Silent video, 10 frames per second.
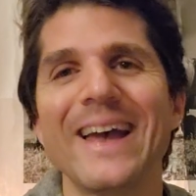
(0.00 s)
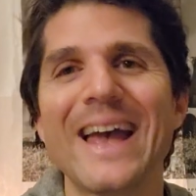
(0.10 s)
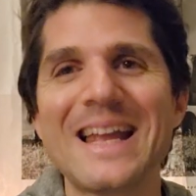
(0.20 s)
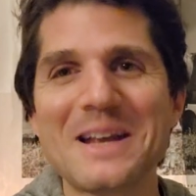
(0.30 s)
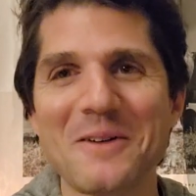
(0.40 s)

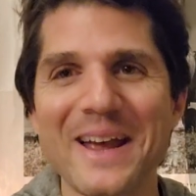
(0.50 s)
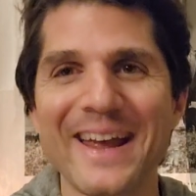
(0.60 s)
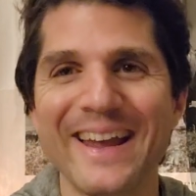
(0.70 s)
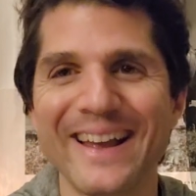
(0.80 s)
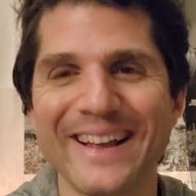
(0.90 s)
Anyway,
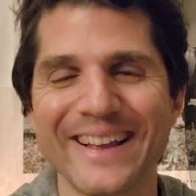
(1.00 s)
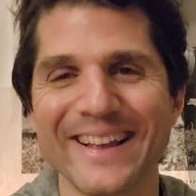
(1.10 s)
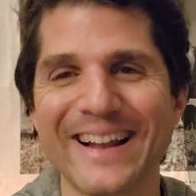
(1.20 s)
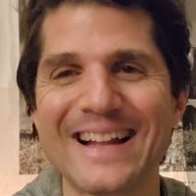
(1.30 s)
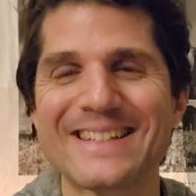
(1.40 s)

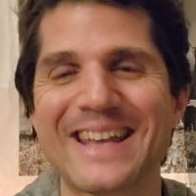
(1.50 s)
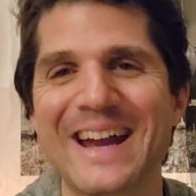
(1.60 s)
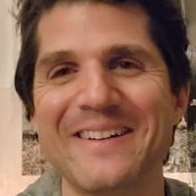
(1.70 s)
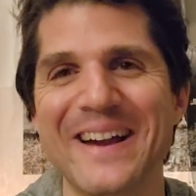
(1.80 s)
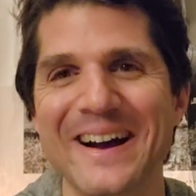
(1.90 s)
let's
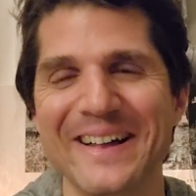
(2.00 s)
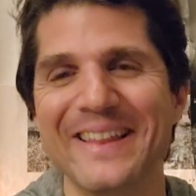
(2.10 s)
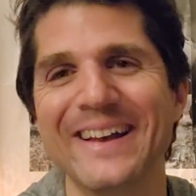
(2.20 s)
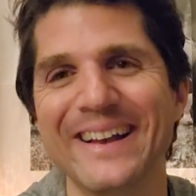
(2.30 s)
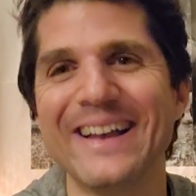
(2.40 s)
carry on.
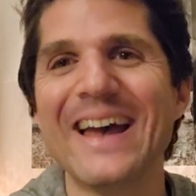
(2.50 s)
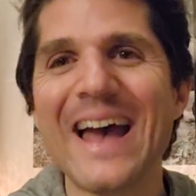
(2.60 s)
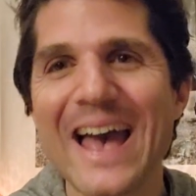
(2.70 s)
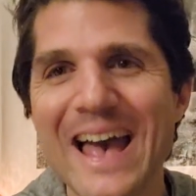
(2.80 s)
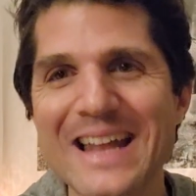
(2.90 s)

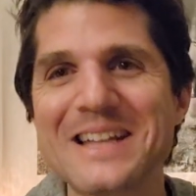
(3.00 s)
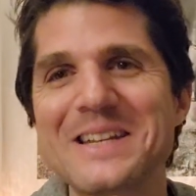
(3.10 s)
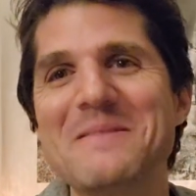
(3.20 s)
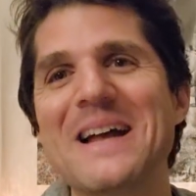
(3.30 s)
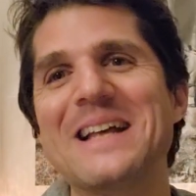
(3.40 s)

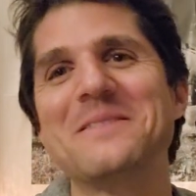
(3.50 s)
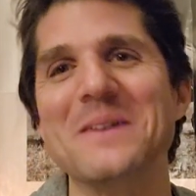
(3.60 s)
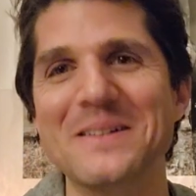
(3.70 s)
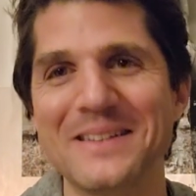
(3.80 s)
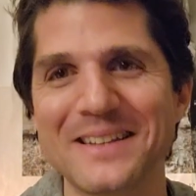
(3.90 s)
Energy
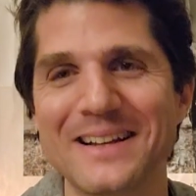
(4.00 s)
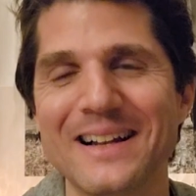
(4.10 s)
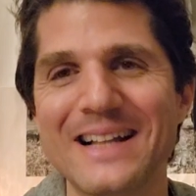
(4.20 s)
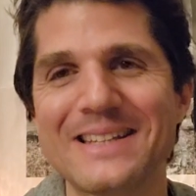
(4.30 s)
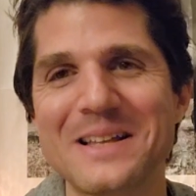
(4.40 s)
management.
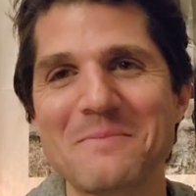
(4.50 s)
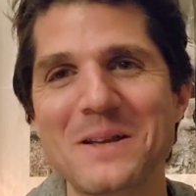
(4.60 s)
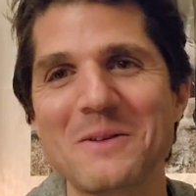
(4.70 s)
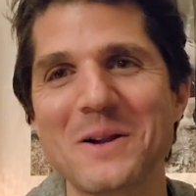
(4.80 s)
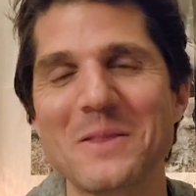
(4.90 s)
Let's not
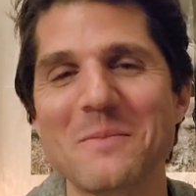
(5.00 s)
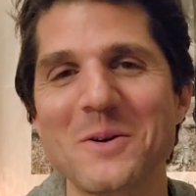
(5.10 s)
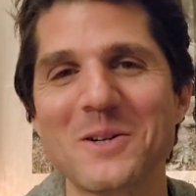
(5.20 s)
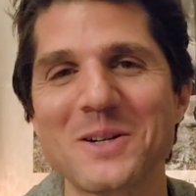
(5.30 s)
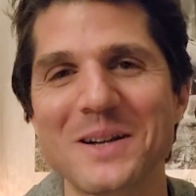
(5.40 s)
beat around the
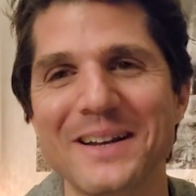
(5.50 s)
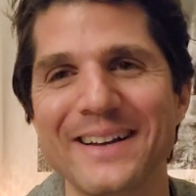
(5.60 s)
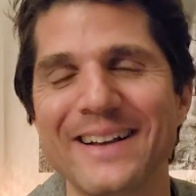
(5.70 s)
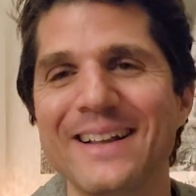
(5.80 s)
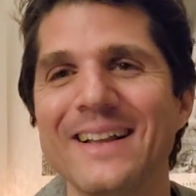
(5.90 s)
bush.
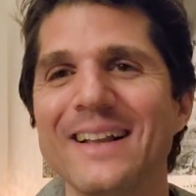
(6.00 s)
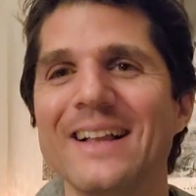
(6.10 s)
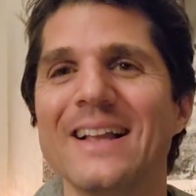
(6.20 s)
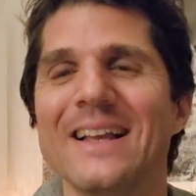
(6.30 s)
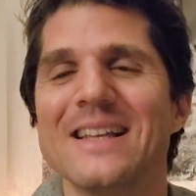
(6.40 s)

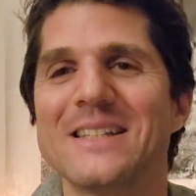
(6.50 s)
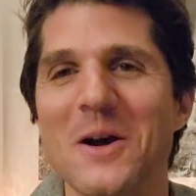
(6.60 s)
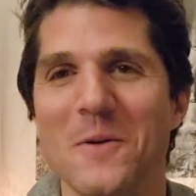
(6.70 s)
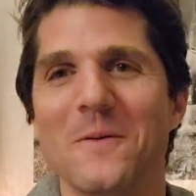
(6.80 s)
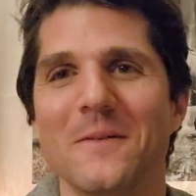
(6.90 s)

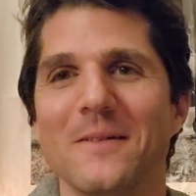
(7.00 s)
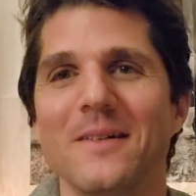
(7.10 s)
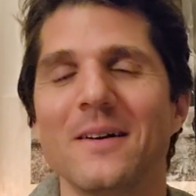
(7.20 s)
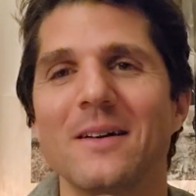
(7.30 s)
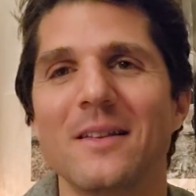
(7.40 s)
So,
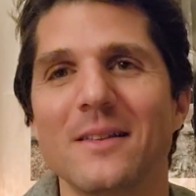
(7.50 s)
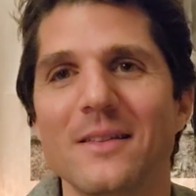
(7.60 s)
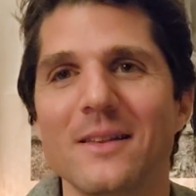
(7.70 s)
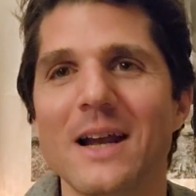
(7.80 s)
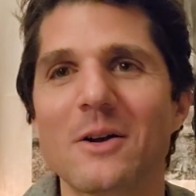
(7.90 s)

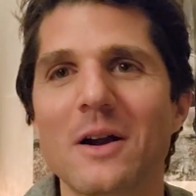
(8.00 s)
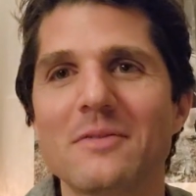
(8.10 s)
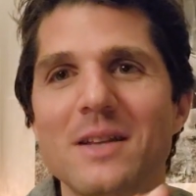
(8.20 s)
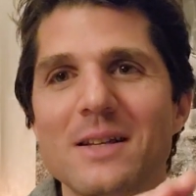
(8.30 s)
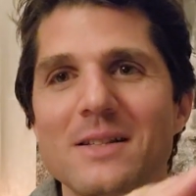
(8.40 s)
the aircraft
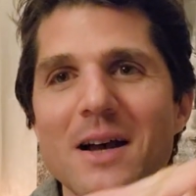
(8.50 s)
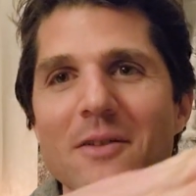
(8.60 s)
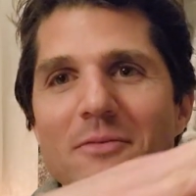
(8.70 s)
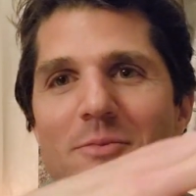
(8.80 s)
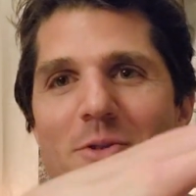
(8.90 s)
takes off.